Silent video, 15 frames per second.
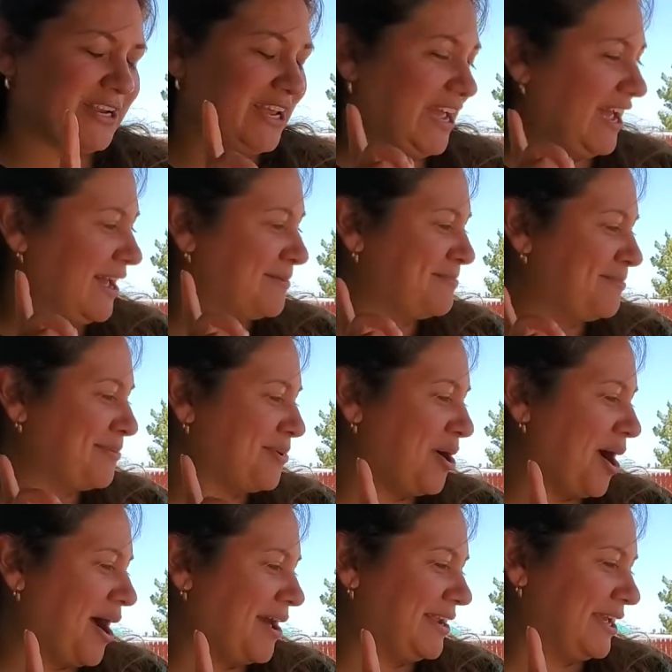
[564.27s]
had
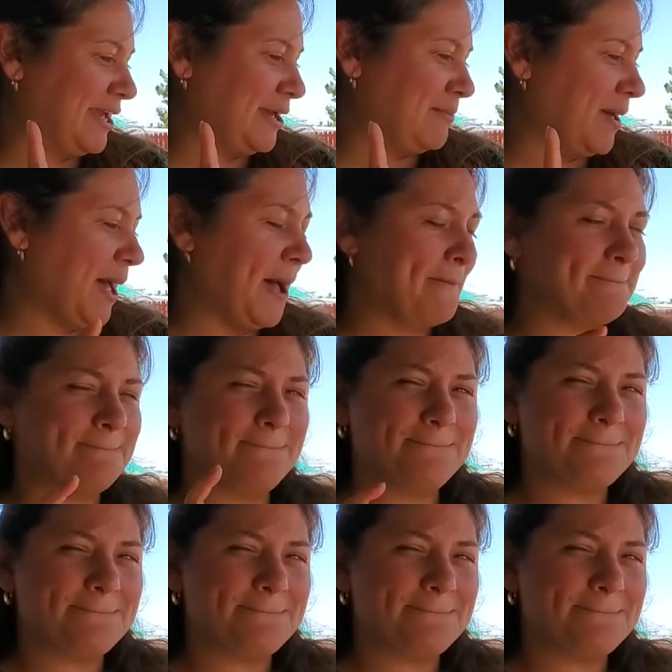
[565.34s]
brought him a